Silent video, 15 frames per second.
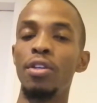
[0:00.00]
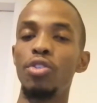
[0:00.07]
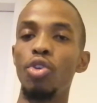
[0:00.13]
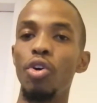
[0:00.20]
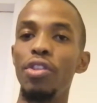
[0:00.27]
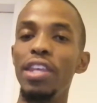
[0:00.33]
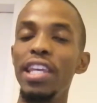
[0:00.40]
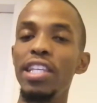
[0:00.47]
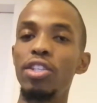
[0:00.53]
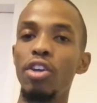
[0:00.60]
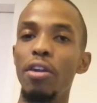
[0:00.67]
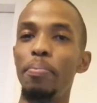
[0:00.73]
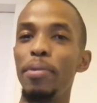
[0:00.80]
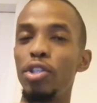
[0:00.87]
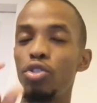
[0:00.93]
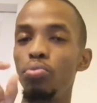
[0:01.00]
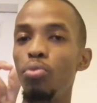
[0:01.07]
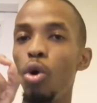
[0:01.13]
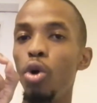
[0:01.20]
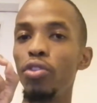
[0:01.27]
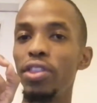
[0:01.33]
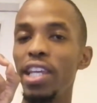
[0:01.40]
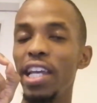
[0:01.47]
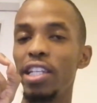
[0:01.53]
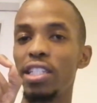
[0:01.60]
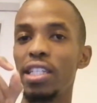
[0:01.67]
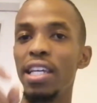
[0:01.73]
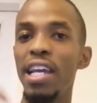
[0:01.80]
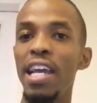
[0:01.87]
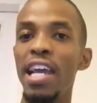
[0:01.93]
So these could be small
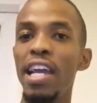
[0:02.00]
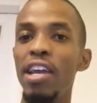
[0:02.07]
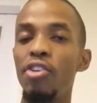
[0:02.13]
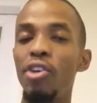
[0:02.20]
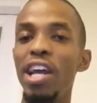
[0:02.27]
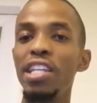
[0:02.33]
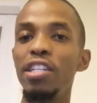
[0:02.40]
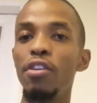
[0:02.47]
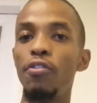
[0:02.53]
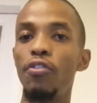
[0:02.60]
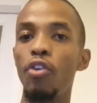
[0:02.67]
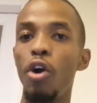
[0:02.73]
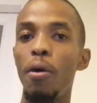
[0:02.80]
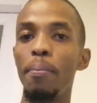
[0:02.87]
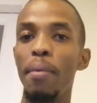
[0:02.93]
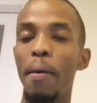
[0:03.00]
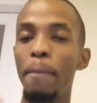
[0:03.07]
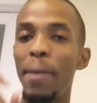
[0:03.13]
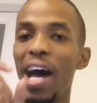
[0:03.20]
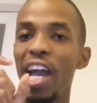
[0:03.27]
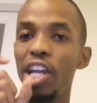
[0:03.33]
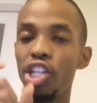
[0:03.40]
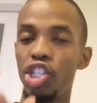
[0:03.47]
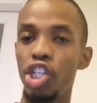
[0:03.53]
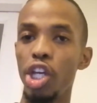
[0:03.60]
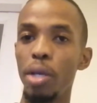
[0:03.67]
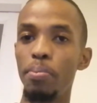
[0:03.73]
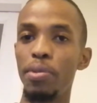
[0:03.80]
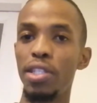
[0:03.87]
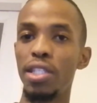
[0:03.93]
things ranging from buying
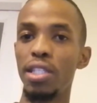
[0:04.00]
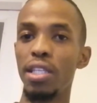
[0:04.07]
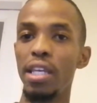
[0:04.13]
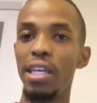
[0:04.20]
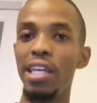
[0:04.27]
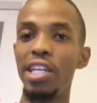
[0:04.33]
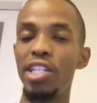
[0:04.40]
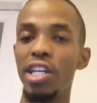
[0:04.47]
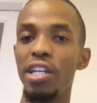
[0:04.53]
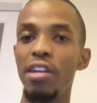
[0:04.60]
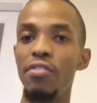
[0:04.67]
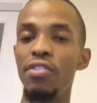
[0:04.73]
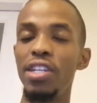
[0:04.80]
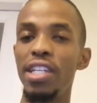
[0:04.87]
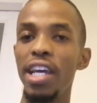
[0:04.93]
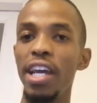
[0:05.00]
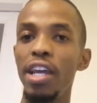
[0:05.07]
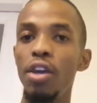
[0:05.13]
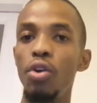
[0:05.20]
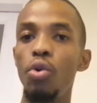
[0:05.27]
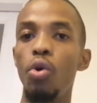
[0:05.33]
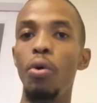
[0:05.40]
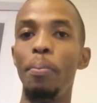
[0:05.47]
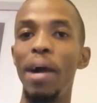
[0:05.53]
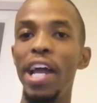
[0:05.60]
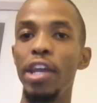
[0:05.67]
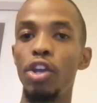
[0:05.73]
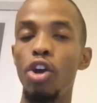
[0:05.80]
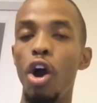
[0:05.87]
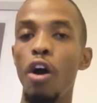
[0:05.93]
chips each and every day or
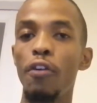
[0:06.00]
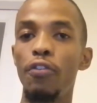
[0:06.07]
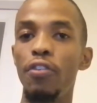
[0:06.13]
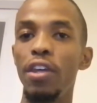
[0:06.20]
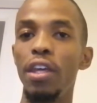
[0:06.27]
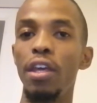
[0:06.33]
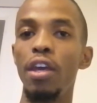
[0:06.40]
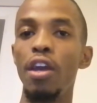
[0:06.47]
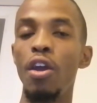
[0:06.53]
buying coffee